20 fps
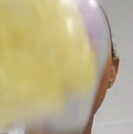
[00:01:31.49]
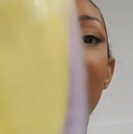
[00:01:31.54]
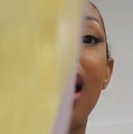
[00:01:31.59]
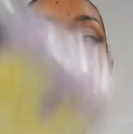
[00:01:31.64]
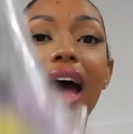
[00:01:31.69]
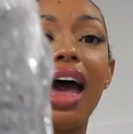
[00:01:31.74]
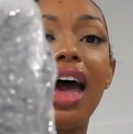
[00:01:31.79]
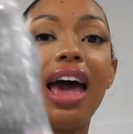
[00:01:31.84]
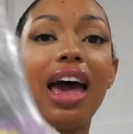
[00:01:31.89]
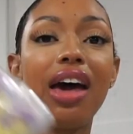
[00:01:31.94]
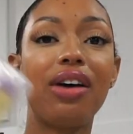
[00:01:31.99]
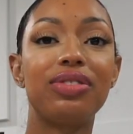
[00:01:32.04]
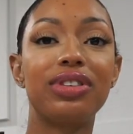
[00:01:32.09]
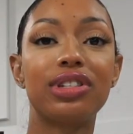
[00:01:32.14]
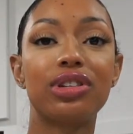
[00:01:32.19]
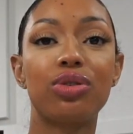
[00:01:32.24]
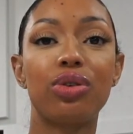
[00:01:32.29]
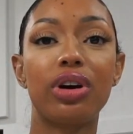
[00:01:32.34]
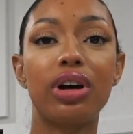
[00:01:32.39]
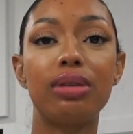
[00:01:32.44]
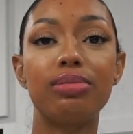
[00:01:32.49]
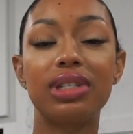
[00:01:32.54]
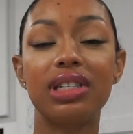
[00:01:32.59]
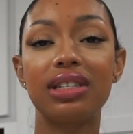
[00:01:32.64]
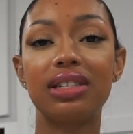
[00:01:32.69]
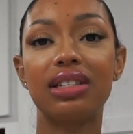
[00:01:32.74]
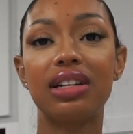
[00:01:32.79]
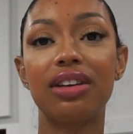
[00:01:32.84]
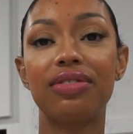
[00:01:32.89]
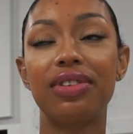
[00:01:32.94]
I have scrubs
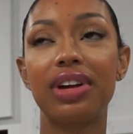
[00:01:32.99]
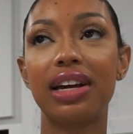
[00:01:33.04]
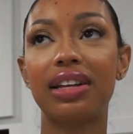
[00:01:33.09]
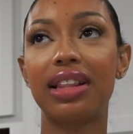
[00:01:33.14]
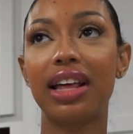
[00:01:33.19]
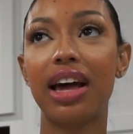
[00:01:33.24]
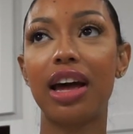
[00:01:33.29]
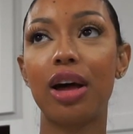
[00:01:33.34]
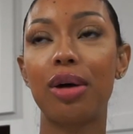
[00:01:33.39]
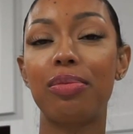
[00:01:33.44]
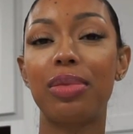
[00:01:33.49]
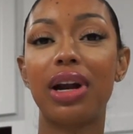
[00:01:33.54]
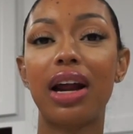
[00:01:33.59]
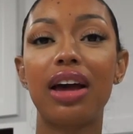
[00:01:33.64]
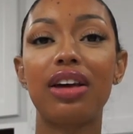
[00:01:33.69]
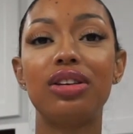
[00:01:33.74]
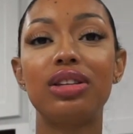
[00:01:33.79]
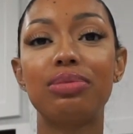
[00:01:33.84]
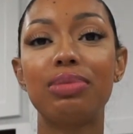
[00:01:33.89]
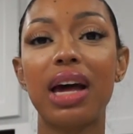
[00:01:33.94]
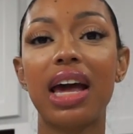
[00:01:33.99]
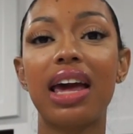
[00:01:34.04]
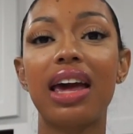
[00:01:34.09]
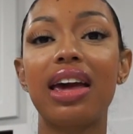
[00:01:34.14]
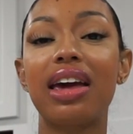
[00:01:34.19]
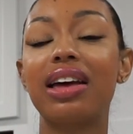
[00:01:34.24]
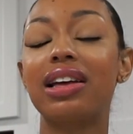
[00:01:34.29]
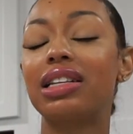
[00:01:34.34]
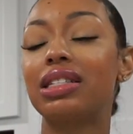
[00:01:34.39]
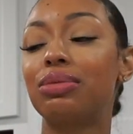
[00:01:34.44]
and stuff like that, but I use my
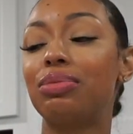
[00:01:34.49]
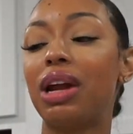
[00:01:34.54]
hands.